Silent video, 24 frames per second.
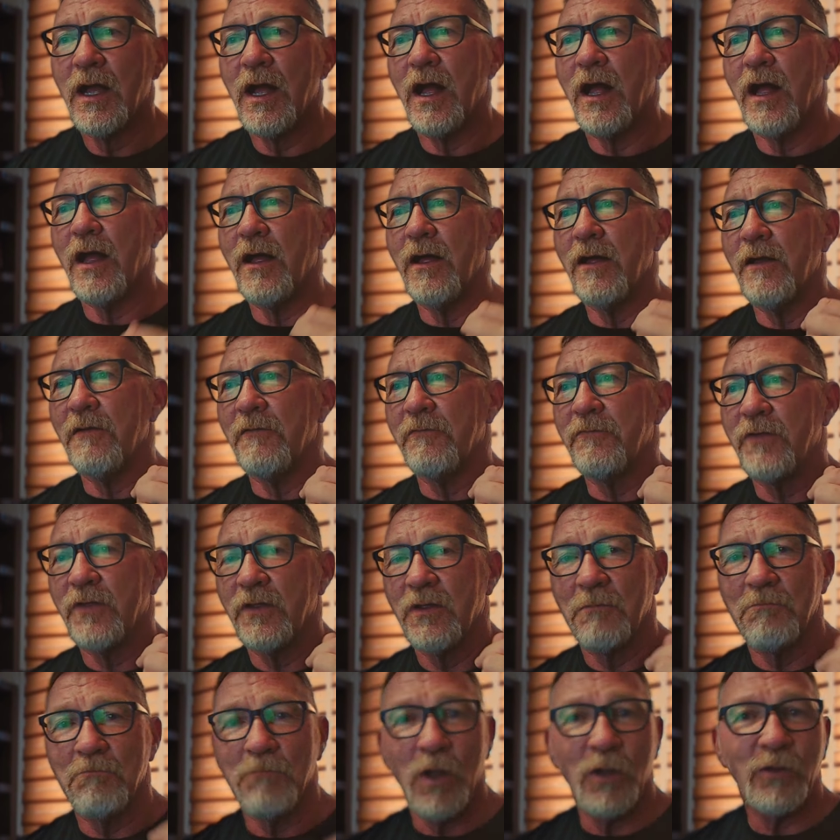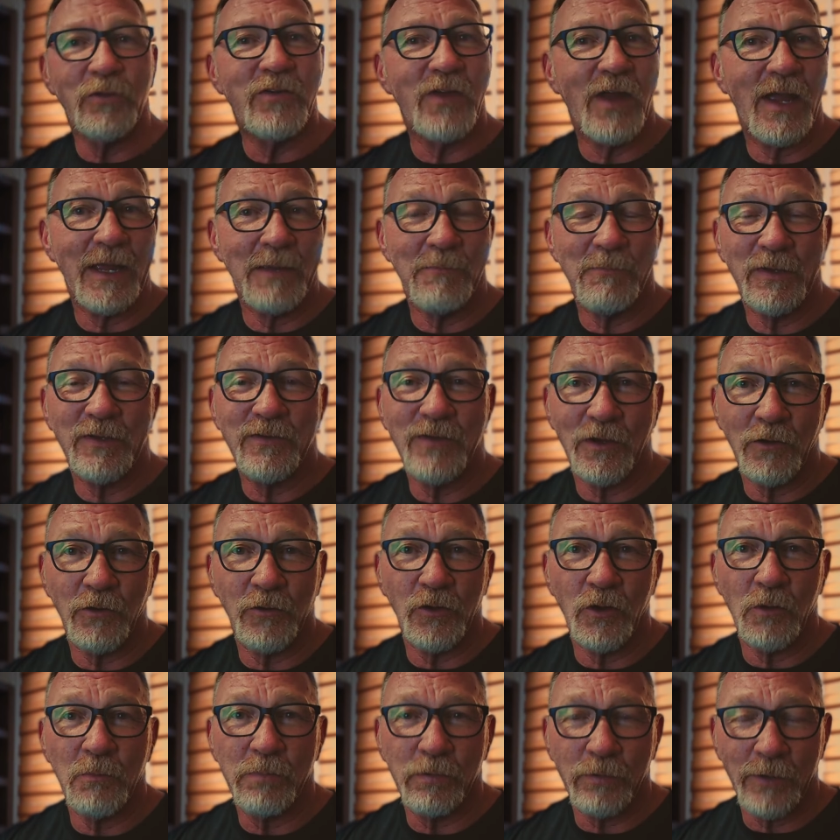of
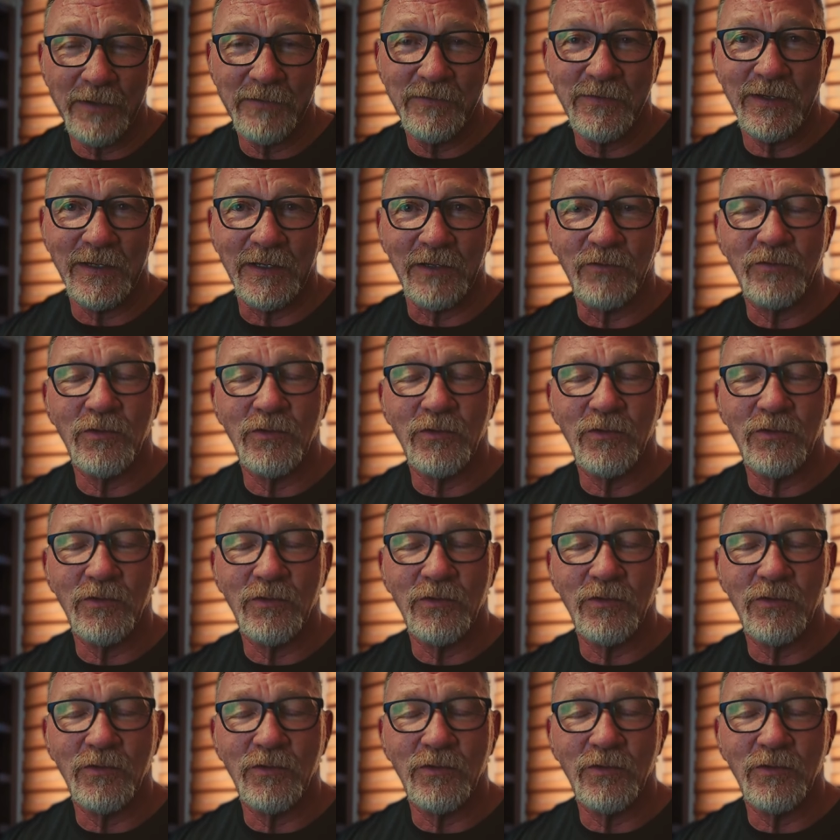multi-material printing.